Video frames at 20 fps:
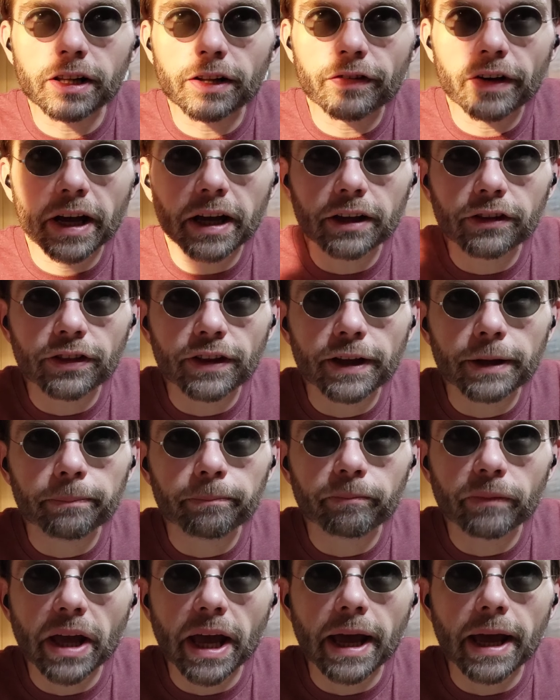Leviathan,
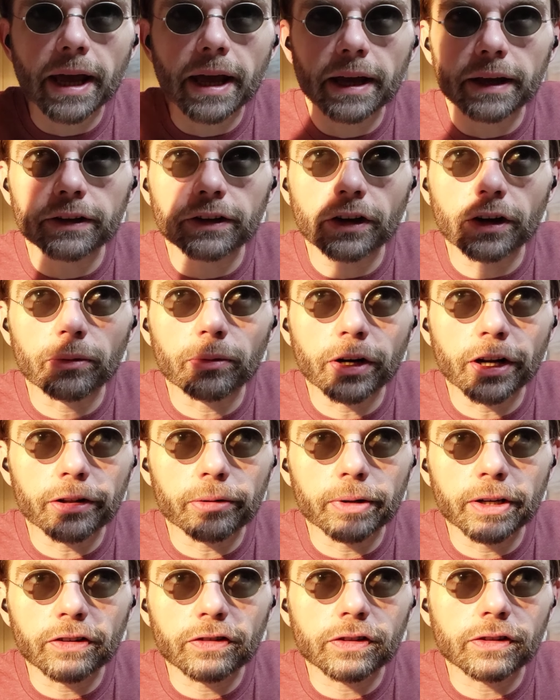and one of the
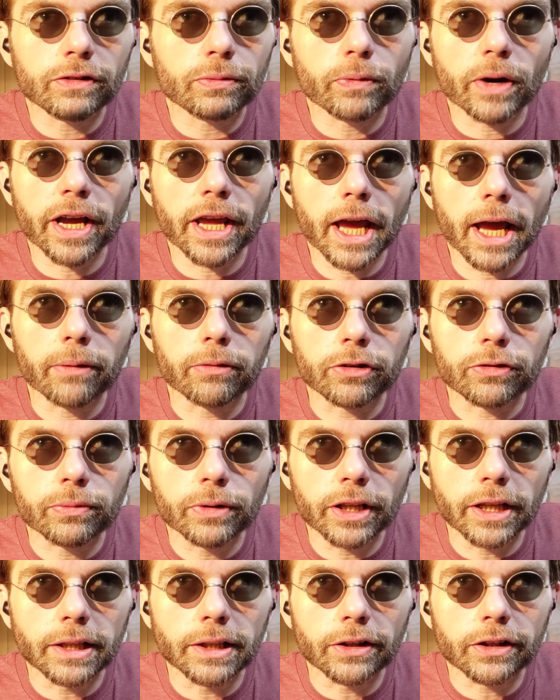reasons why I was
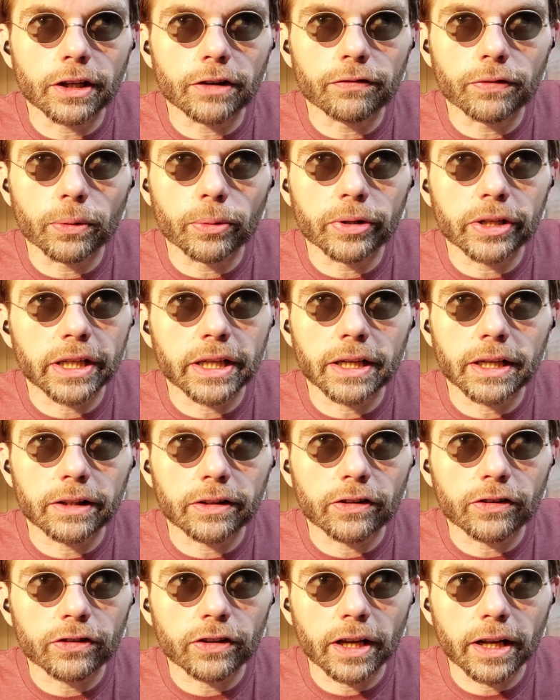really looking forward to getting
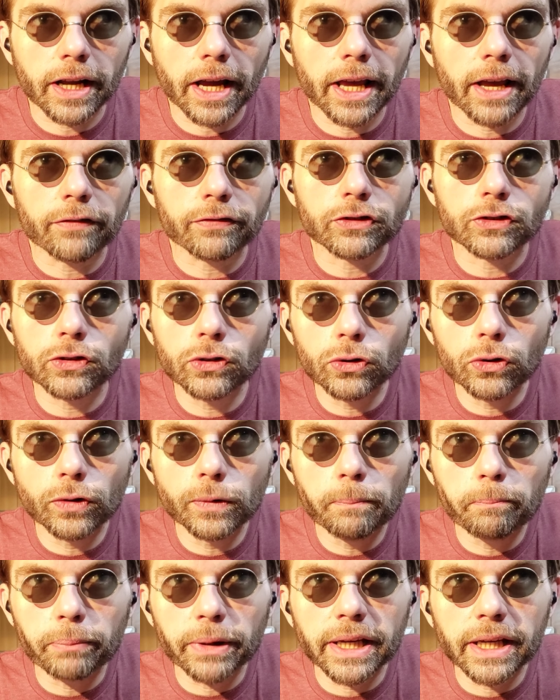this set, I have
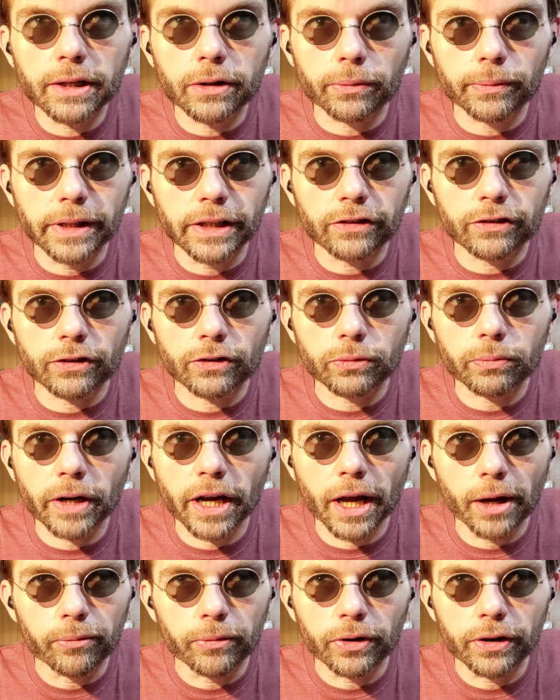two big reasons
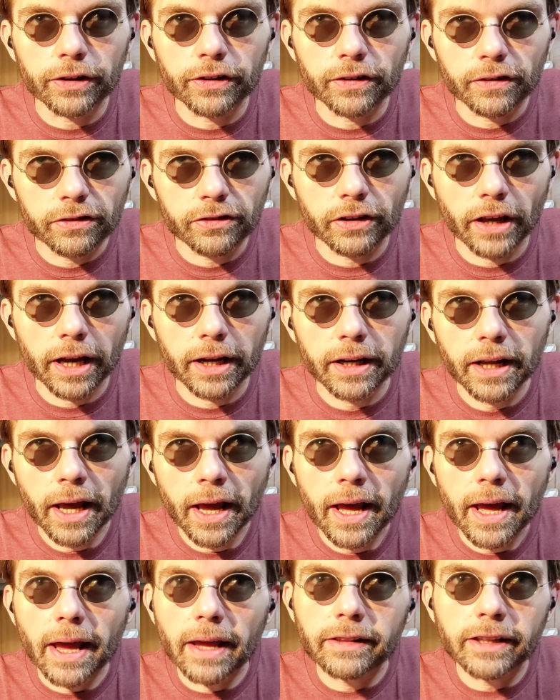why I wanted this set,
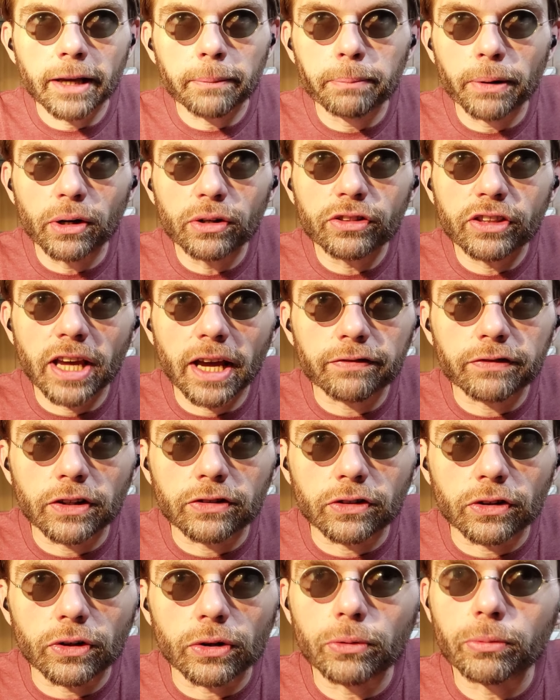and they both have to
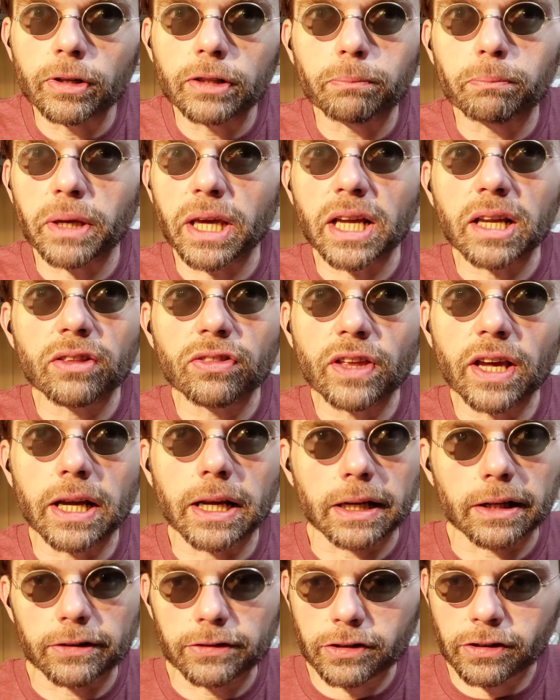do with big
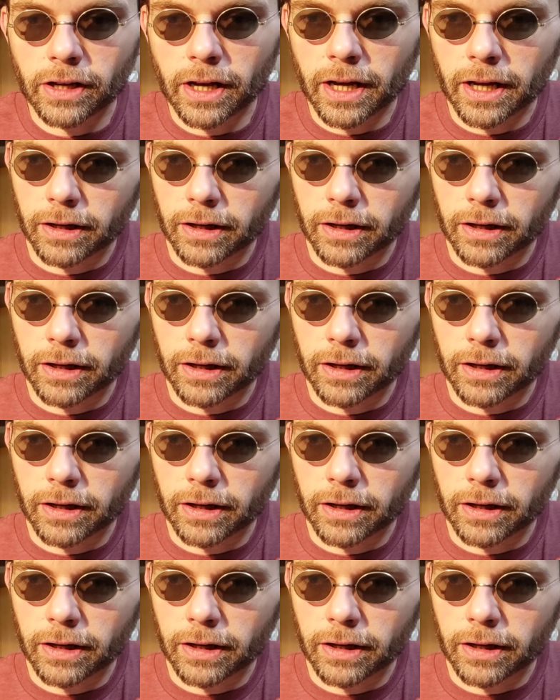things.